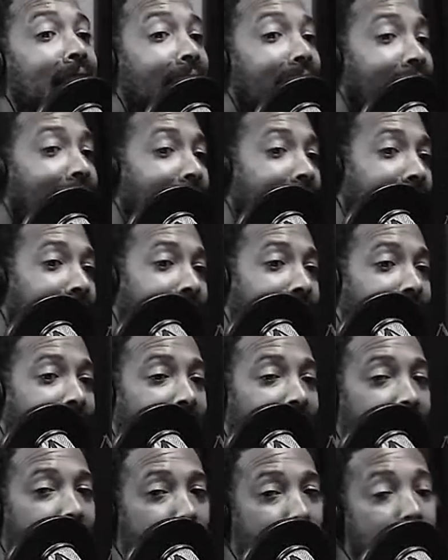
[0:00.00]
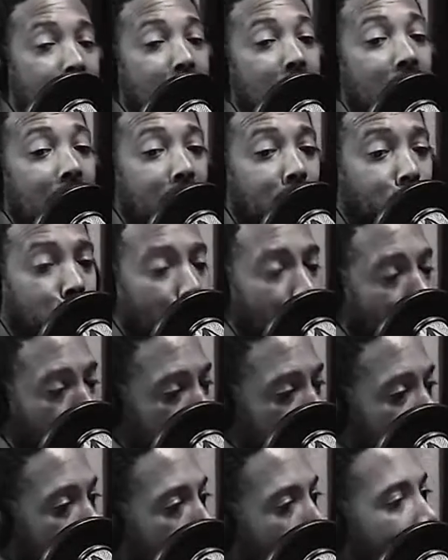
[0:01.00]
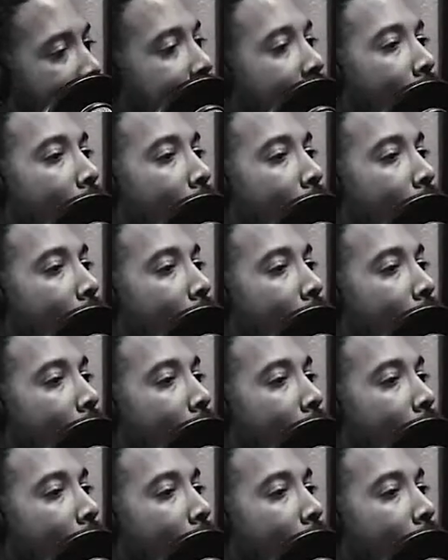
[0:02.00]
and trying to make up